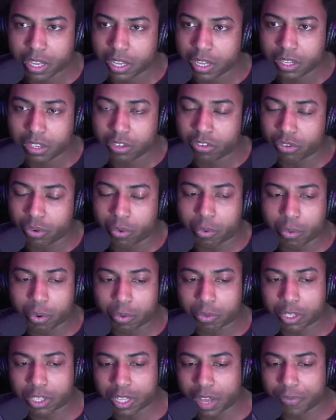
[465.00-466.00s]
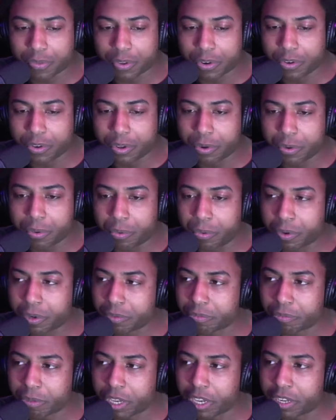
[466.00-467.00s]
doing what we love to do,
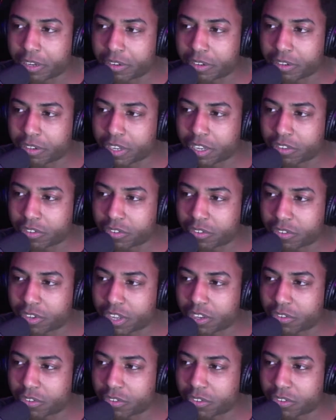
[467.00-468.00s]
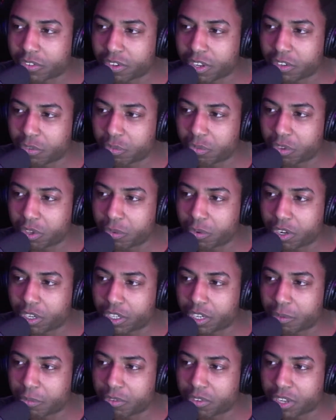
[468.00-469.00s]
man. That's really what it
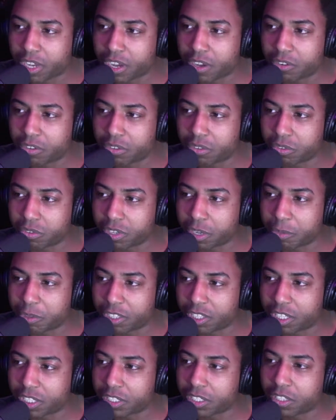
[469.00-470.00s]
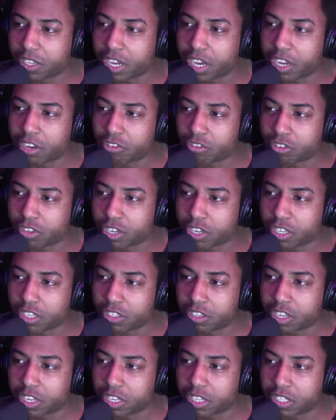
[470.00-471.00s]
comes down to. I mean, Lincoln Lodge,
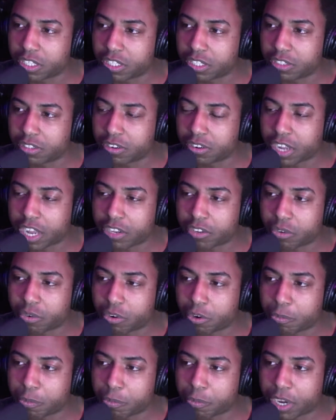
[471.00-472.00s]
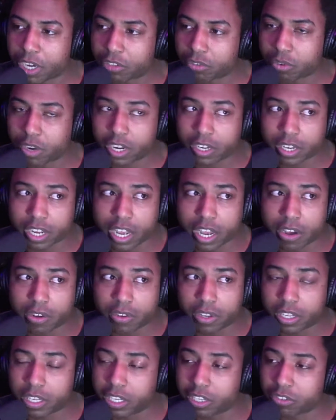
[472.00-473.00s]
they're not doing open mics right
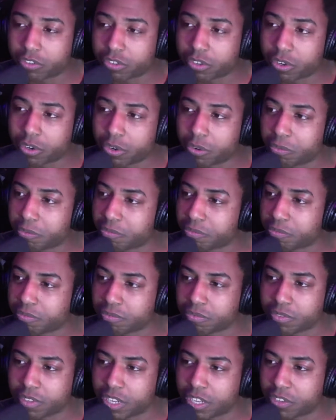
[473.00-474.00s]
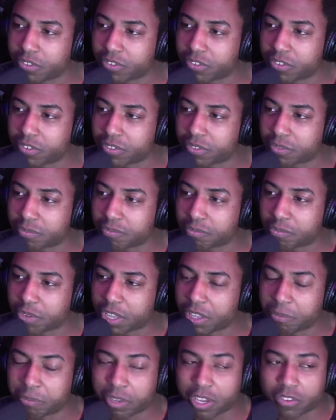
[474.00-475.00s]
now. And so it's
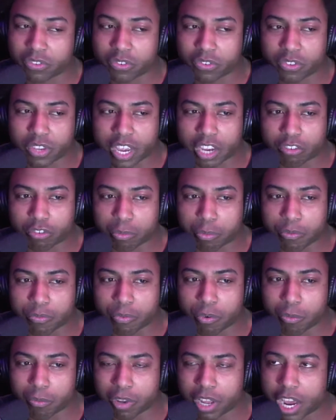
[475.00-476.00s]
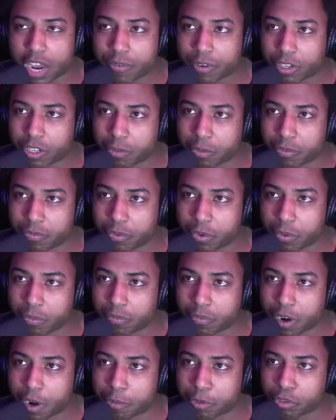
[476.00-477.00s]
places to actually perform live are coming few and
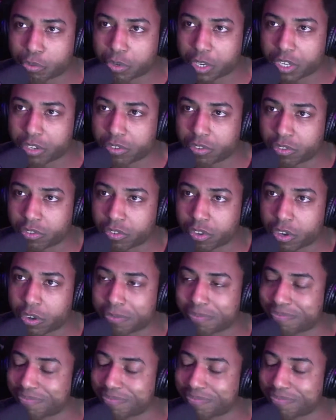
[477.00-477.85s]
far between. So